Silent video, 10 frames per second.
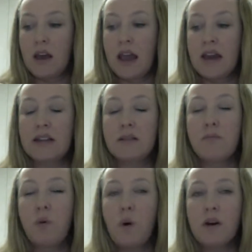And it's
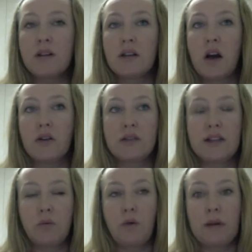important to
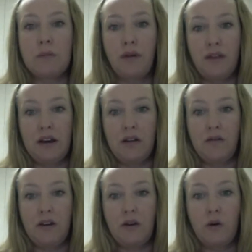understand what people think and
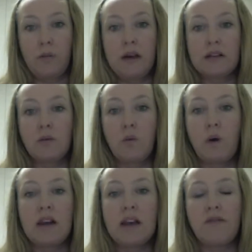feel because we
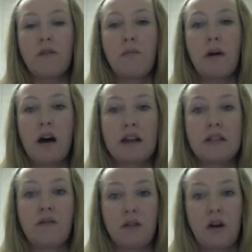want to give them
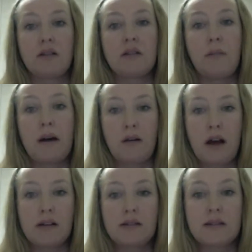positive thoughts about
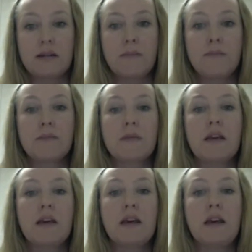us.
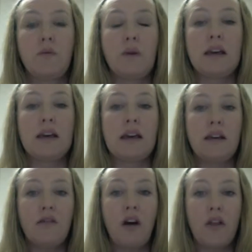If we
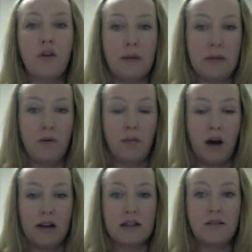give other people
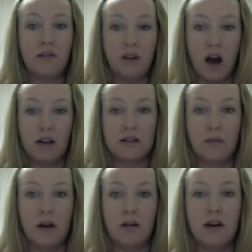positive thoughts
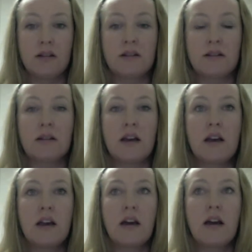about us,
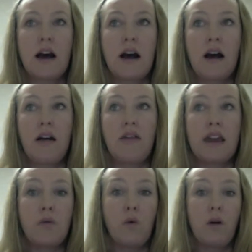
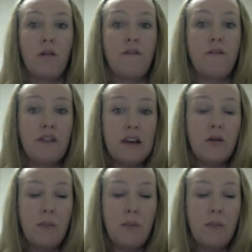they will feel